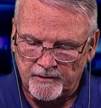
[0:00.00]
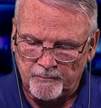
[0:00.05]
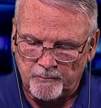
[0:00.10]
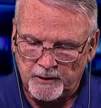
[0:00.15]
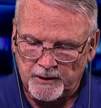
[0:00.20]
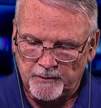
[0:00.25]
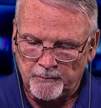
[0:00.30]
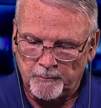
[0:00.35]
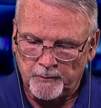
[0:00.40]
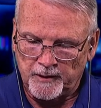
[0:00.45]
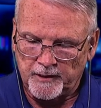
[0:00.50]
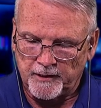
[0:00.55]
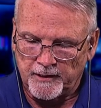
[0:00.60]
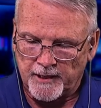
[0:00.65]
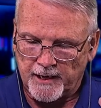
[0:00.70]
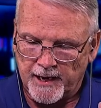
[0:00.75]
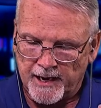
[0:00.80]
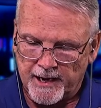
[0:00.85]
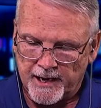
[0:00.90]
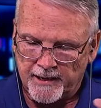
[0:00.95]
We
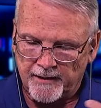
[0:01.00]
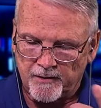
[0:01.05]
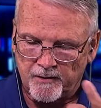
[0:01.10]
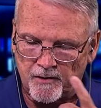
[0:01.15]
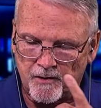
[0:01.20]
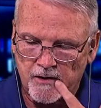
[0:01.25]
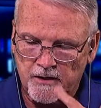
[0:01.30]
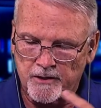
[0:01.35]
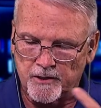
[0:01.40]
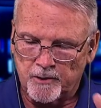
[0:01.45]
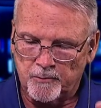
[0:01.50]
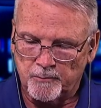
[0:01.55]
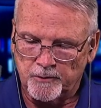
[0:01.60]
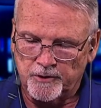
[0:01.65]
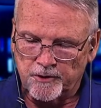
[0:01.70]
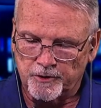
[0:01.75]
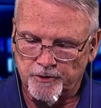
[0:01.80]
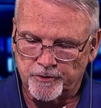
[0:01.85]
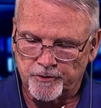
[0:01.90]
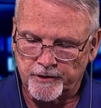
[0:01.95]
can add audio
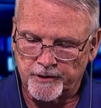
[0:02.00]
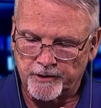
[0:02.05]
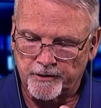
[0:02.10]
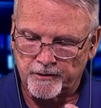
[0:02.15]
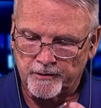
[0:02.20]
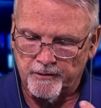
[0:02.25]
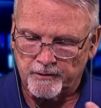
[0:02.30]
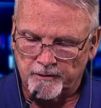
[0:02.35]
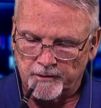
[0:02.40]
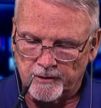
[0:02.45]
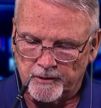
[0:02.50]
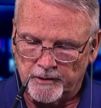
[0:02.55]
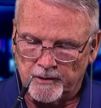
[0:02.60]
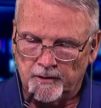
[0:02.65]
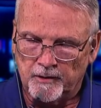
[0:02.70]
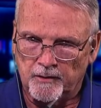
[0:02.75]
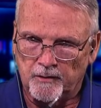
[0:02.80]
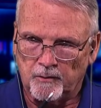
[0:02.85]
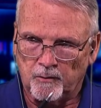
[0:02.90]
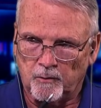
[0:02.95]
with a trigger
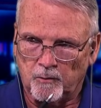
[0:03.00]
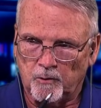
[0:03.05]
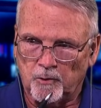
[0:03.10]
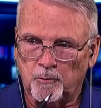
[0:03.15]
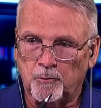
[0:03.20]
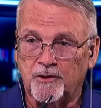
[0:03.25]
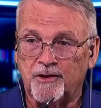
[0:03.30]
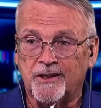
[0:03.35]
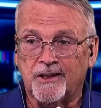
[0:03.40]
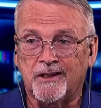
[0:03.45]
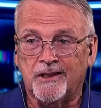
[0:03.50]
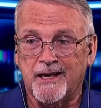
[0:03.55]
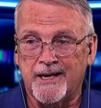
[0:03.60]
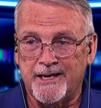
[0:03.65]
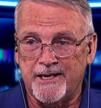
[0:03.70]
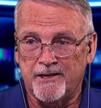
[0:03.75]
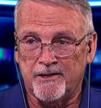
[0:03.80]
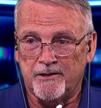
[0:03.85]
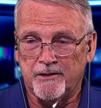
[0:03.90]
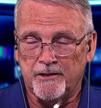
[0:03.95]
or with a
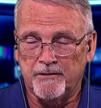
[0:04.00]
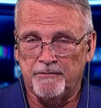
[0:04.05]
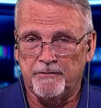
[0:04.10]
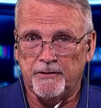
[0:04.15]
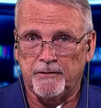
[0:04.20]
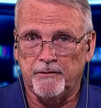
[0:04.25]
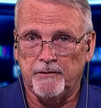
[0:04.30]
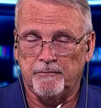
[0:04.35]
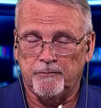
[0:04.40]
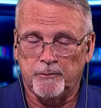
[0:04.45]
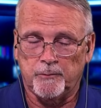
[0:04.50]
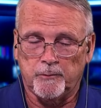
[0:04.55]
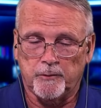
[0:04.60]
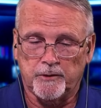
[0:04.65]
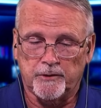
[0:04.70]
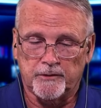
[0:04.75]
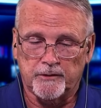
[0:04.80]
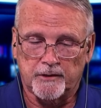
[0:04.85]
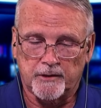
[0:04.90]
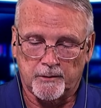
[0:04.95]
layer if we
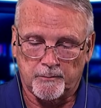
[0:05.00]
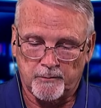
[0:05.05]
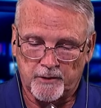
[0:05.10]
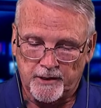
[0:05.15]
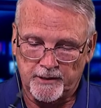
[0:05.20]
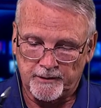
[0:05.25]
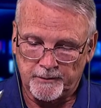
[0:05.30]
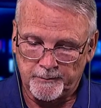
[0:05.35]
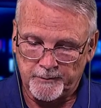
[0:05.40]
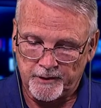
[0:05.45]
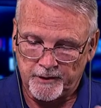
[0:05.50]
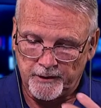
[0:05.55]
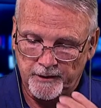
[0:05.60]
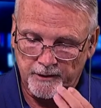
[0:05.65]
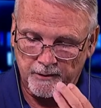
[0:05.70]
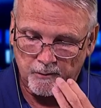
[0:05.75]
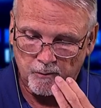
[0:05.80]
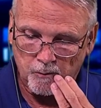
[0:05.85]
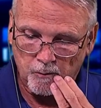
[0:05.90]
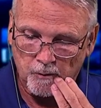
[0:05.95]
want it to come right at the
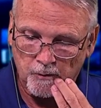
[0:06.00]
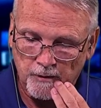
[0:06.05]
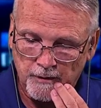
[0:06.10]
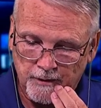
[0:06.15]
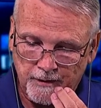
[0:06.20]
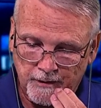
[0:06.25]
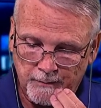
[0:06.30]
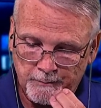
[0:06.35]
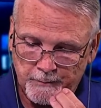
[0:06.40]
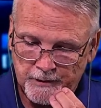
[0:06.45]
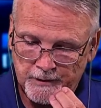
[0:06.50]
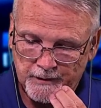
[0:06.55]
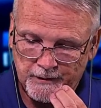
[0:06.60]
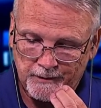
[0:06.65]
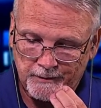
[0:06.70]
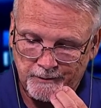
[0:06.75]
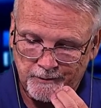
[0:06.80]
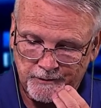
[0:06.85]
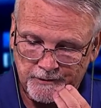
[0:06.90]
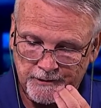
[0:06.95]
beginning, or it can be
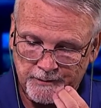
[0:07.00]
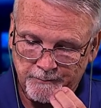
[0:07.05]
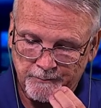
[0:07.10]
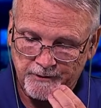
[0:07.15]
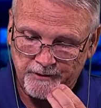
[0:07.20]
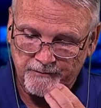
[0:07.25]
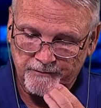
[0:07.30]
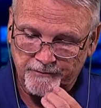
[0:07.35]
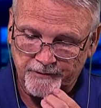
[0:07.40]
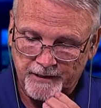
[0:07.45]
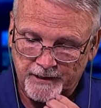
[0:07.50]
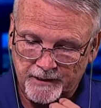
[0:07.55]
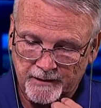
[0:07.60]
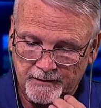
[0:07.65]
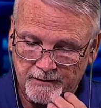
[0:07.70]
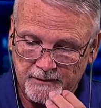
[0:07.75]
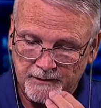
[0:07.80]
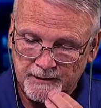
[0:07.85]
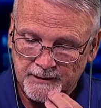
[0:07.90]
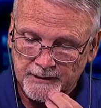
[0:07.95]
included in with the
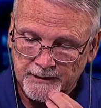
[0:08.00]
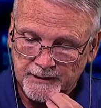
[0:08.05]
file.